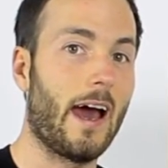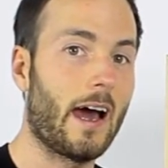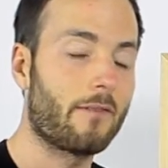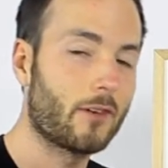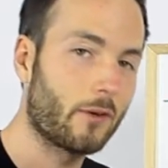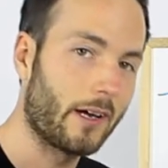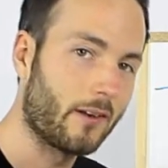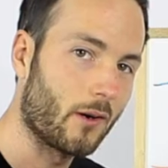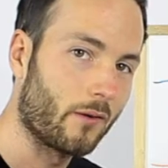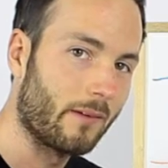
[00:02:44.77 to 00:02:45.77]
after I
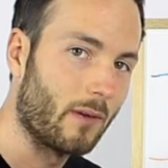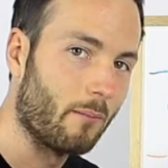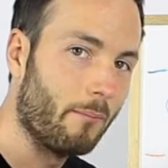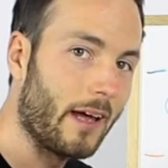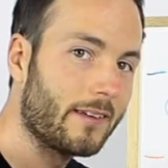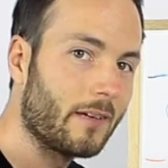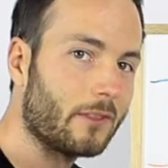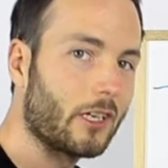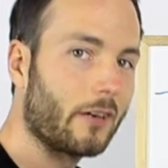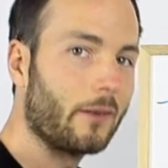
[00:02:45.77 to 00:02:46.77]
know the momentum
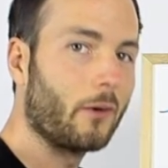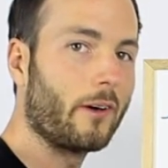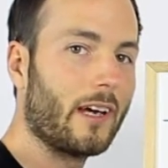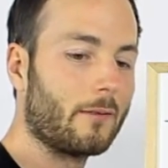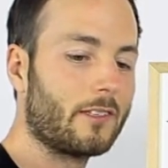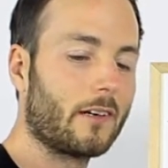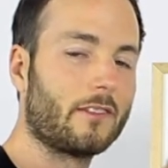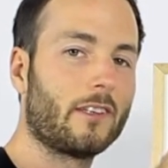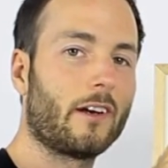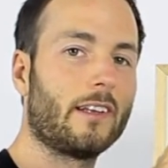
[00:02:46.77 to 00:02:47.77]
is already going up,
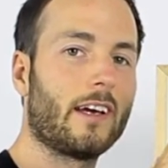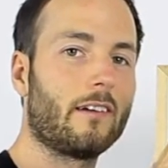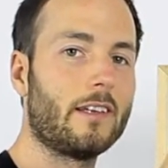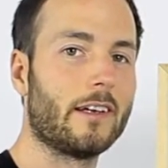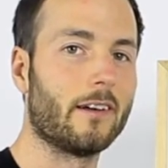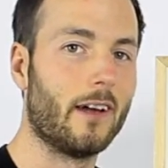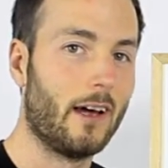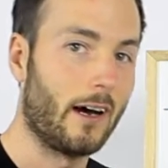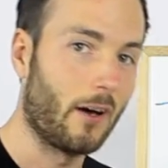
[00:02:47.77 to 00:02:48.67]
starting down here.